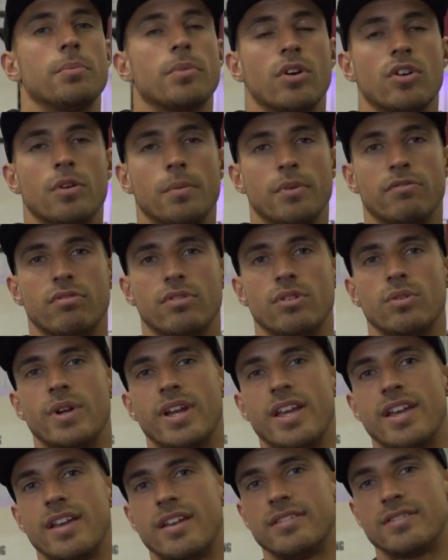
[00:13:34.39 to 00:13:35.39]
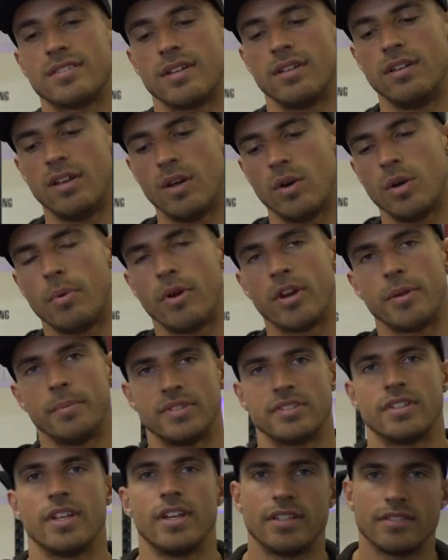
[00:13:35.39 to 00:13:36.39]
we've got coming through is lower body
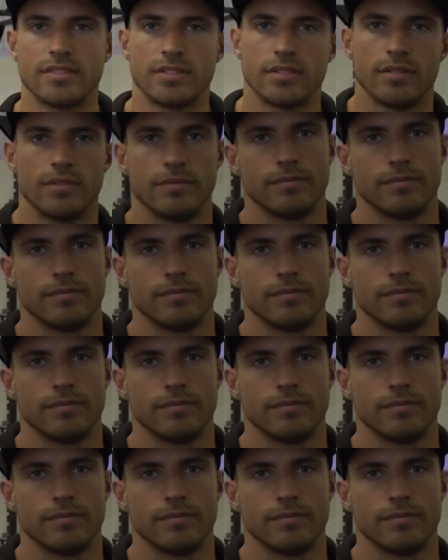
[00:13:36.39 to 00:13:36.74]
mistakes.